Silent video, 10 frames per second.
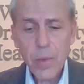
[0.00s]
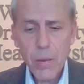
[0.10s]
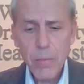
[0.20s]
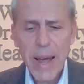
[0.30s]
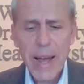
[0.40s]

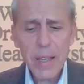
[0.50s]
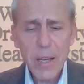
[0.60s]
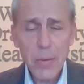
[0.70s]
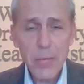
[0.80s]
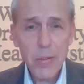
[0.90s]
back
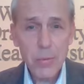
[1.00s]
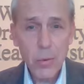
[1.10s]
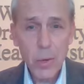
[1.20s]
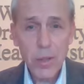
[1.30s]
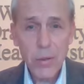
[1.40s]
up from
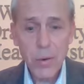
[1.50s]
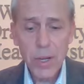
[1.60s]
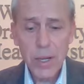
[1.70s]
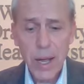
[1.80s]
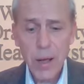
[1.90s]

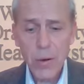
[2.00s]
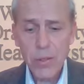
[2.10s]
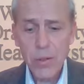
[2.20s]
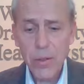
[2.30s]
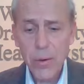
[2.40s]
23 now
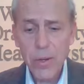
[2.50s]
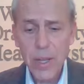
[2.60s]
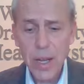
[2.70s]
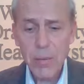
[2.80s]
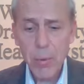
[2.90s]
to
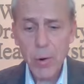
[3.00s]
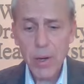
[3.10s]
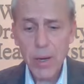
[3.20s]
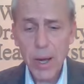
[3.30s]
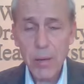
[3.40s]

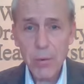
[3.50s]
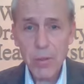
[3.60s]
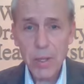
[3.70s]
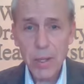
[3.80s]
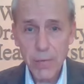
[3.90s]

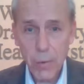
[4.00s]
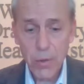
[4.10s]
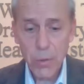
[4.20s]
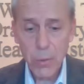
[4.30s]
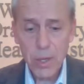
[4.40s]
38.9% for
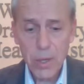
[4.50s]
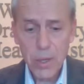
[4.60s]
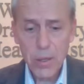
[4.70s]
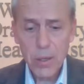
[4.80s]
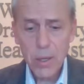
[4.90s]
the week.
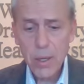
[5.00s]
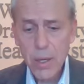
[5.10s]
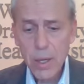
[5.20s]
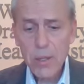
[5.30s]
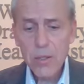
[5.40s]

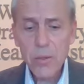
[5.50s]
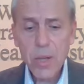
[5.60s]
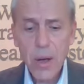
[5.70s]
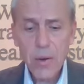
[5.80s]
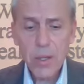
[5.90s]
Sioux
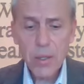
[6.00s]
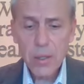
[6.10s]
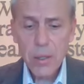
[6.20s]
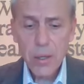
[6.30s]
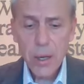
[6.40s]
County,
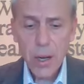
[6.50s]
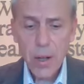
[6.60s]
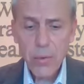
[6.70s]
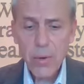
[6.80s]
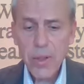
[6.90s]

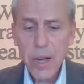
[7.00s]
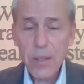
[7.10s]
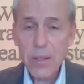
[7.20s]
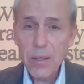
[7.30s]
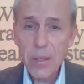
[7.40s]

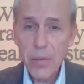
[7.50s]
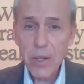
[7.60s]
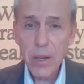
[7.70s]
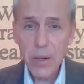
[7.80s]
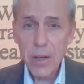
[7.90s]

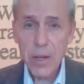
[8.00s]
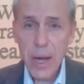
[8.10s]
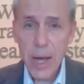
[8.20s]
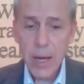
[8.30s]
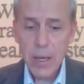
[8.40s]

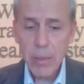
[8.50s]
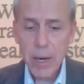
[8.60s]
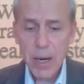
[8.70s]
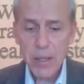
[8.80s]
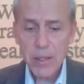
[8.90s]
3,709
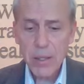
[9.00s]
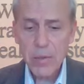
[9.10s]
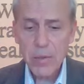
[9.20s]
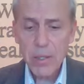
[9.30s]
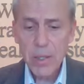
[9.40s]

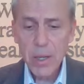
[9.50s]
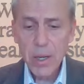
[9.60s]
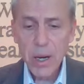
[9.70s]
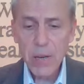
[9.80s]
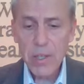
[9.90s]
positives
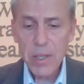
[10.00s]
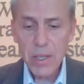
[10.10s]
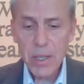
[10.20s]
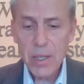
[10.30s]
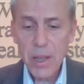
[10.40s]
of
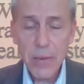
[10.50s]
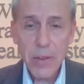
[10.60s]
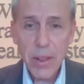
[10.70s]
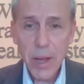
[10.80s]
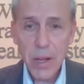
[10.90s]
the
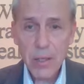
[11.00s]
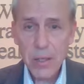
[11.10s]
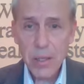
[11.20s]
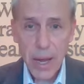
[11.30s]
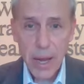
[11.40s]

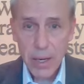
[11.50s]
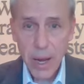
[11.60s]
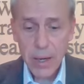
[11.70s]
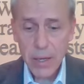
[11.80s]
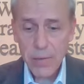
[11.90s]

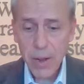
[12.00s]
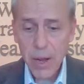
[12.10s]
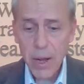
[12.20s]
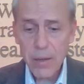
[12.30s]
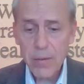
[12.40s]

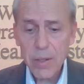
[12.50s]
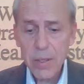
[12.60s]
11,895